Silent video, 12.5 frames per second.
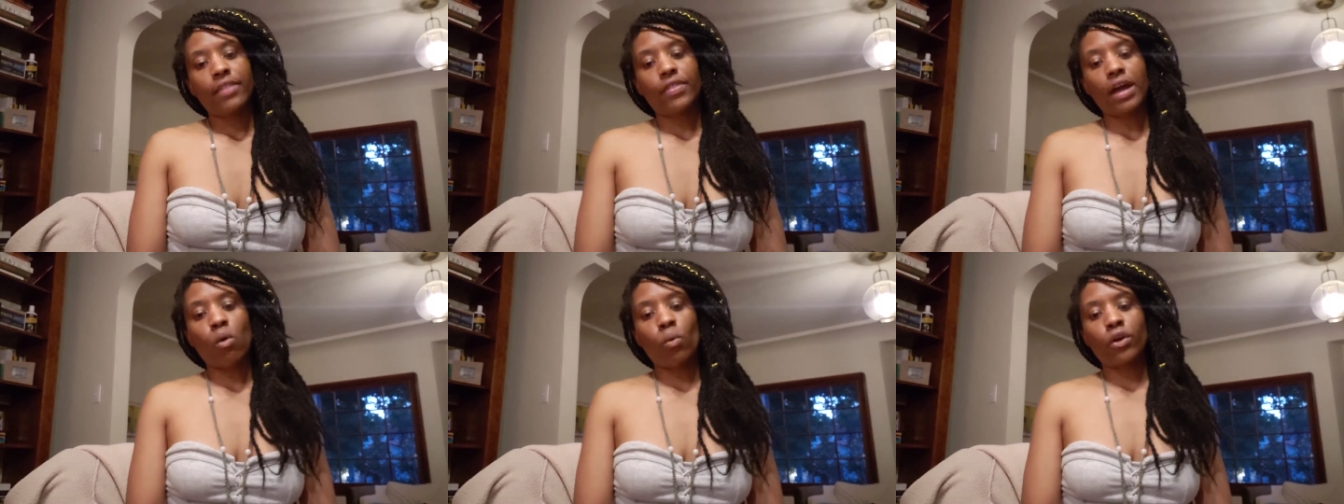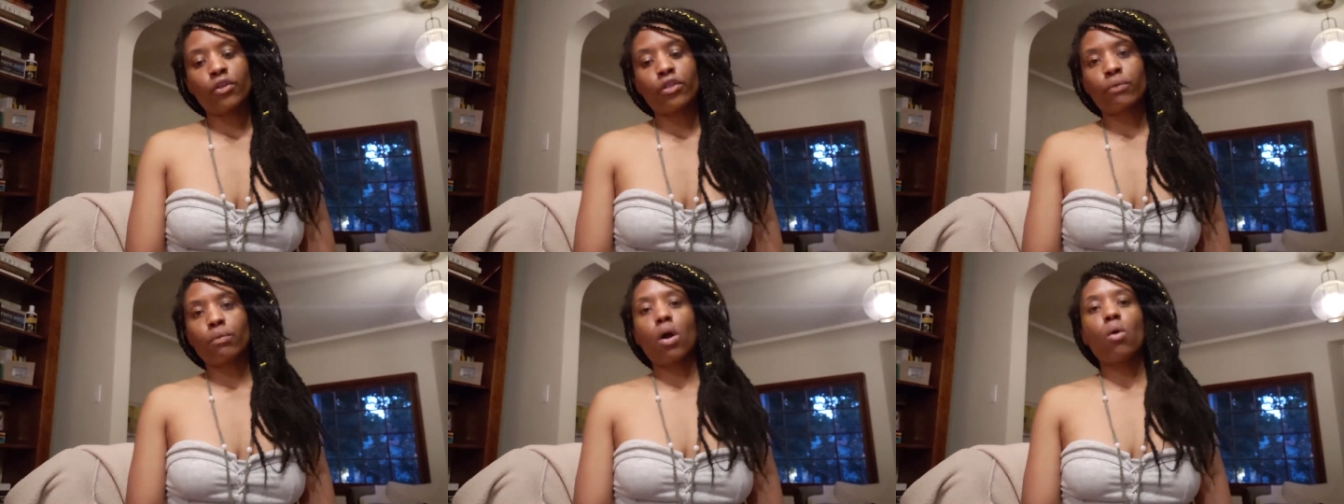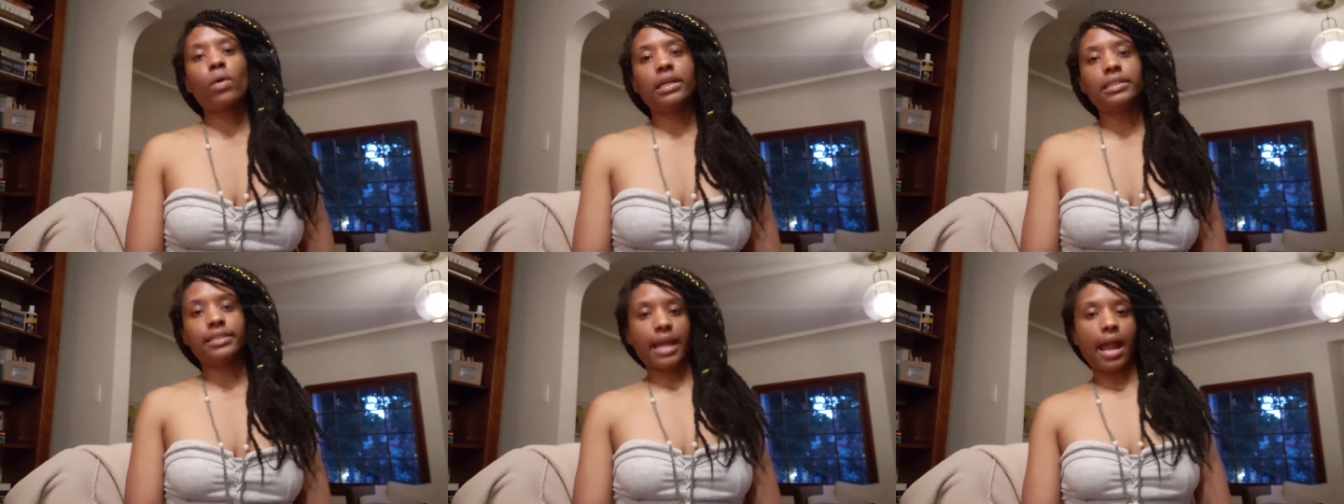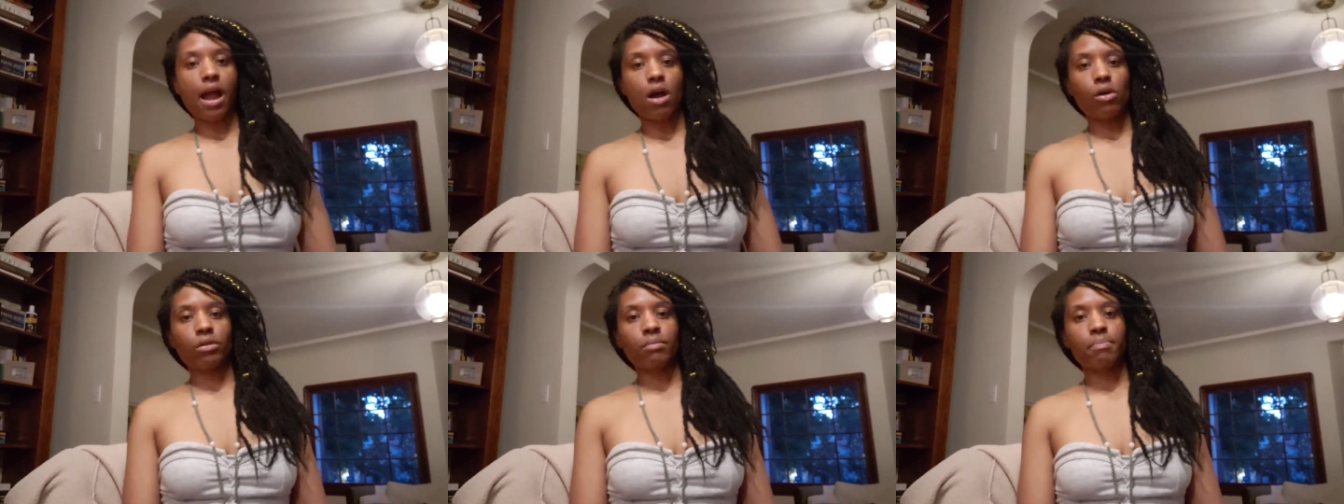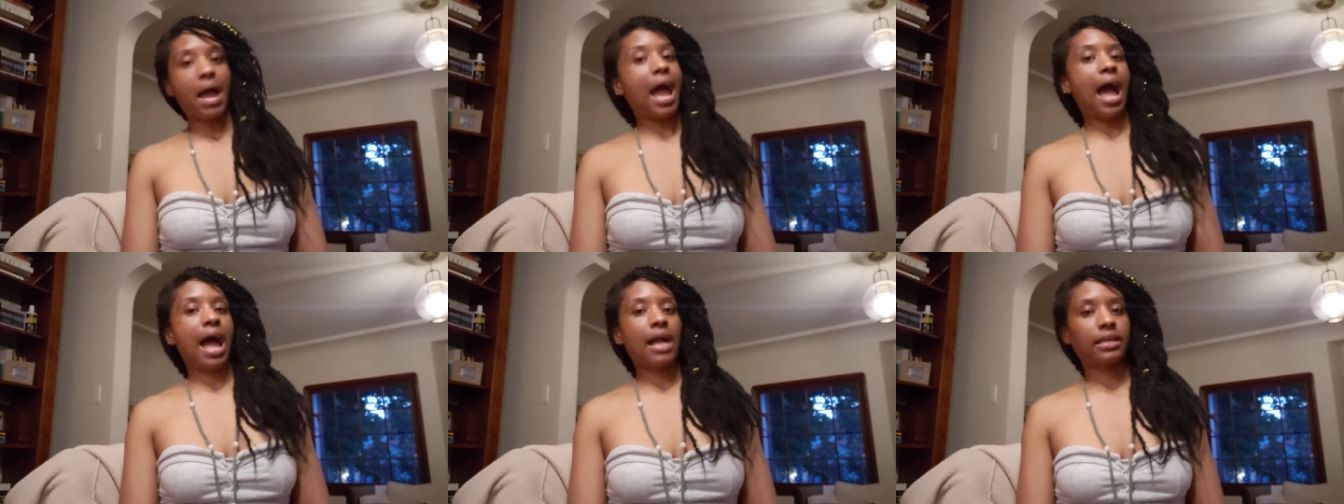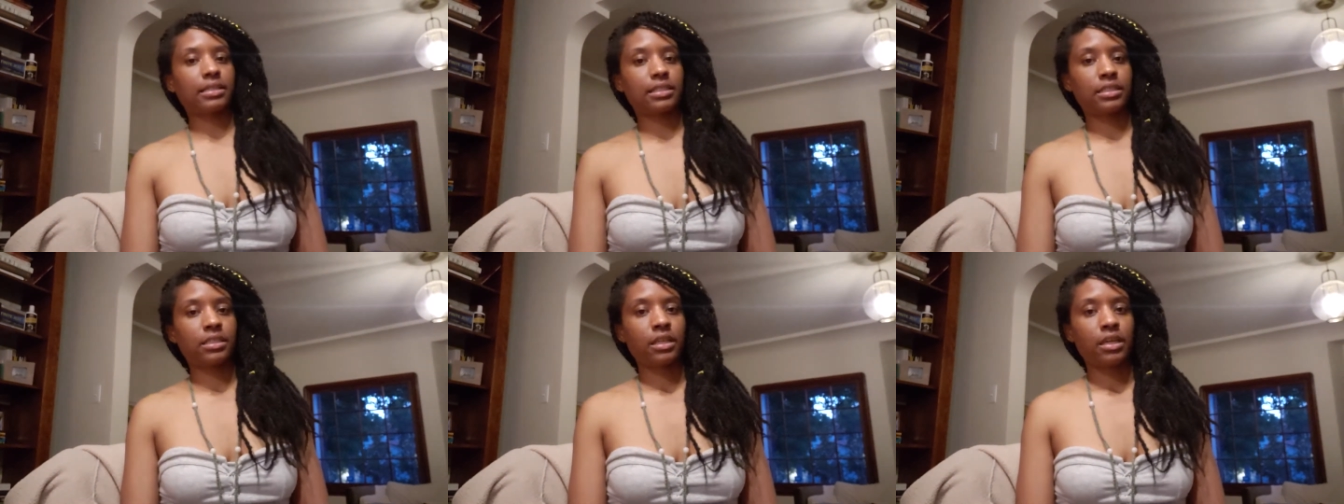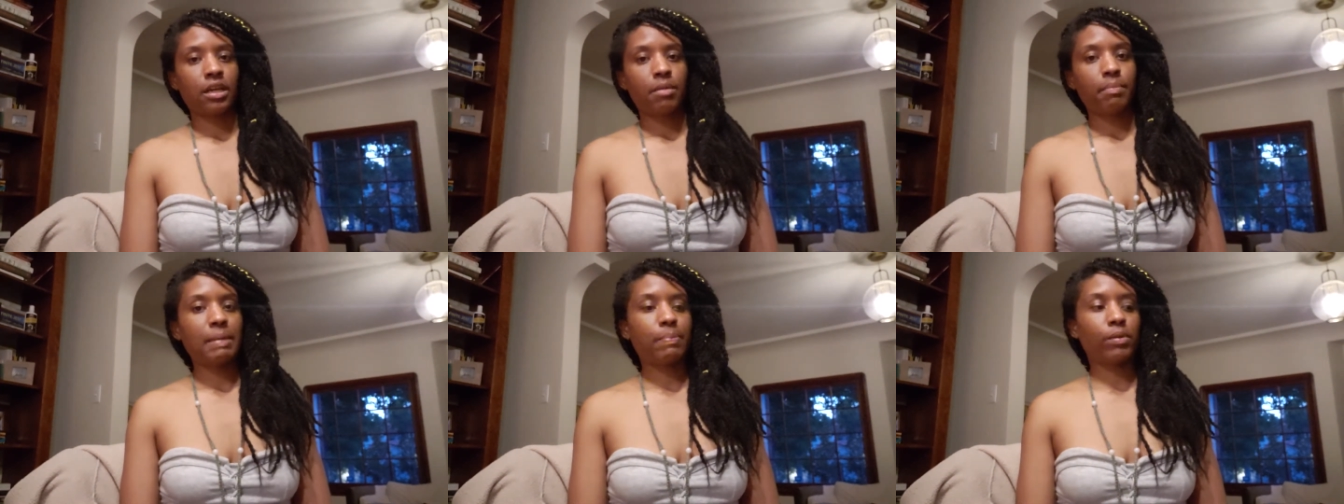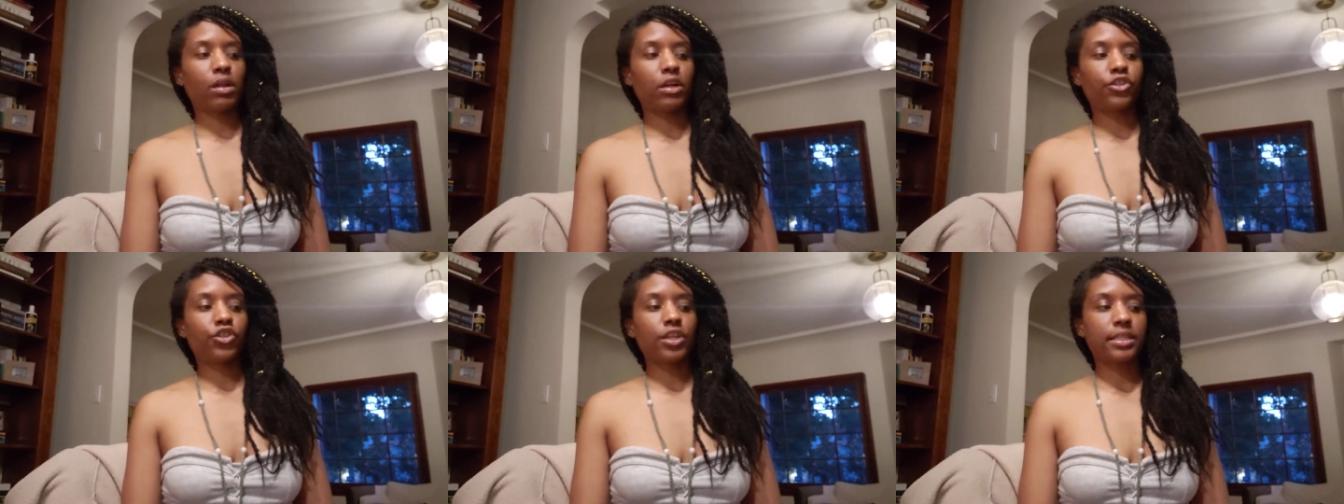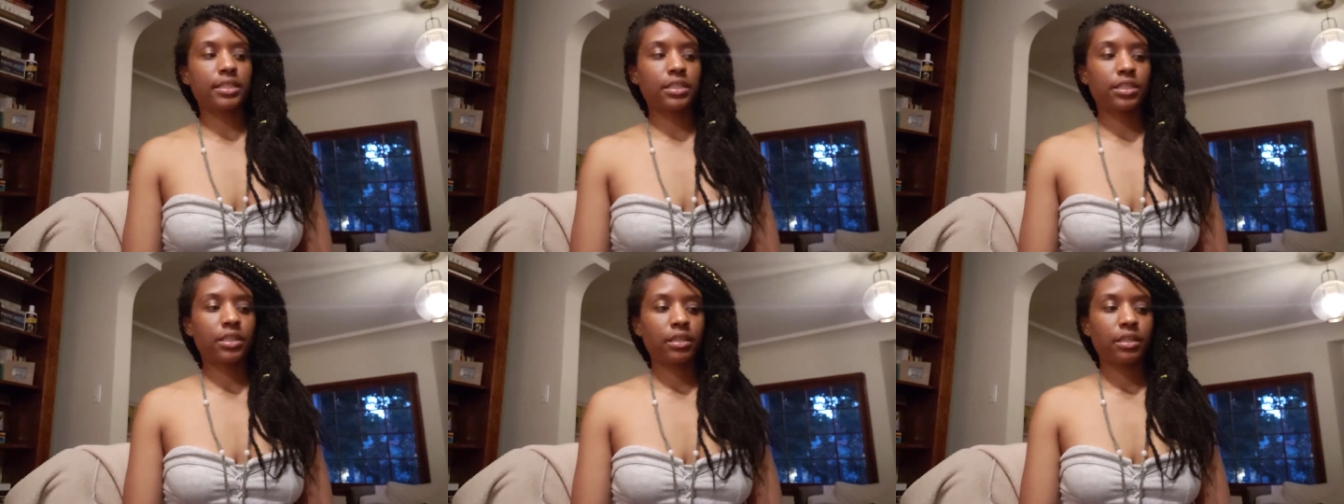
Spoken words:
that we're throwing down bags. People are just